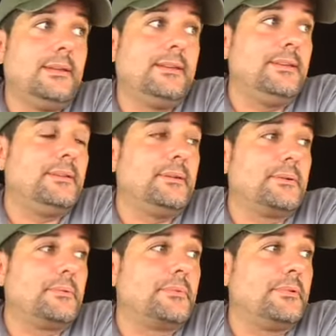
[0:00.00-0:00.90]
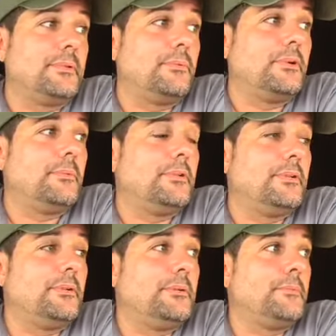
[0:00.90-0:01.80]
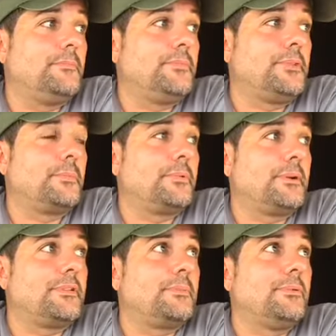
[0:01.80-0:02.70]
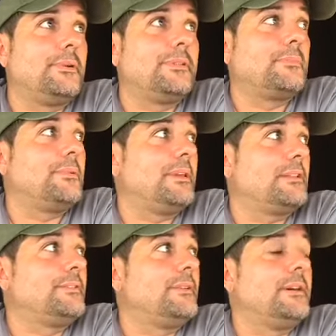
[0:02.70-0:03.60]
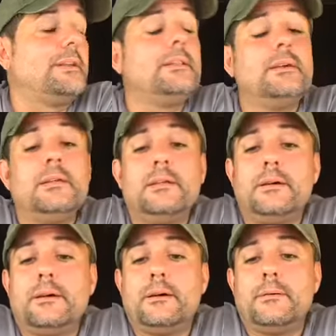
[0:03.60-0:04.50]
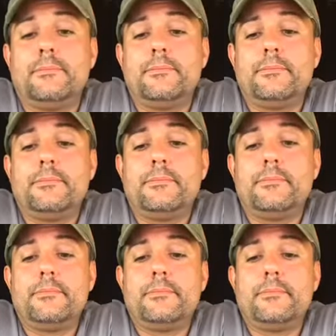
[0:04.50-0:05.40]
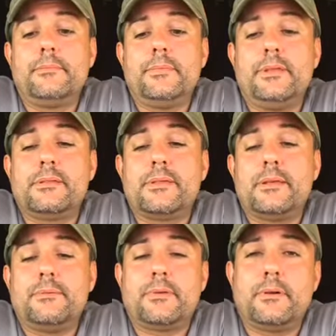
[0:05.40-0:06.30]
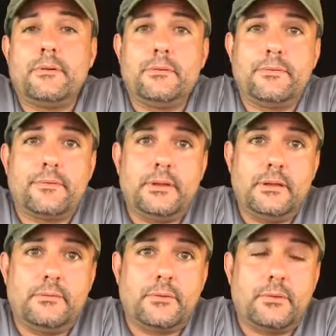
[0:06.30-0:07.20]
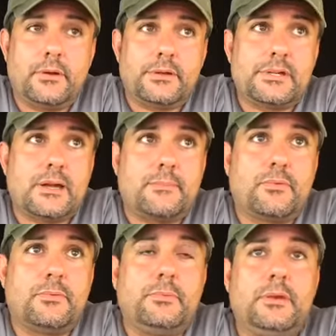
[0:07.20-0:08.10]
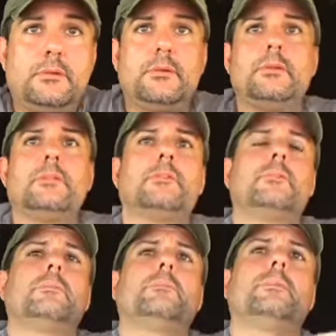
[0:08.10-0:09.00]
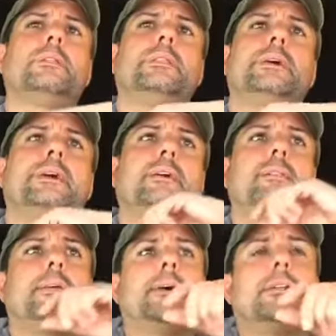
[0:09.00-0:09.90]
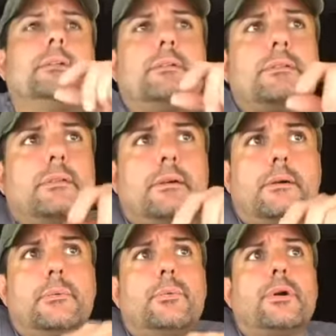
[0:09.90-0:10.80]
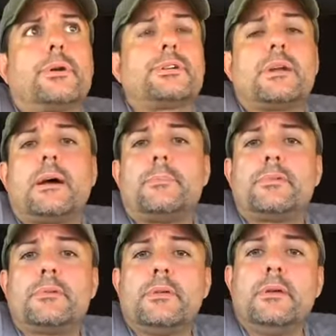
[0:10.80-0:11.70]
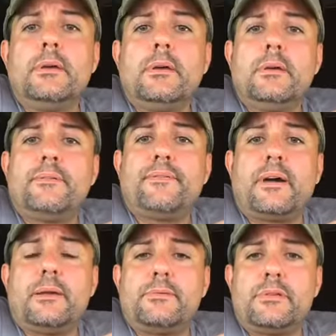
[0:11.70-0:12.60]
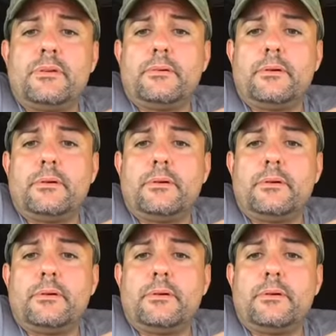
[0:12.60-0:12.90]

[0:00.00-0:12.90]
you know, are really well below their price points, but that's fine. The incentive code for any of the workshops will be good until Monday, and that is workshop 50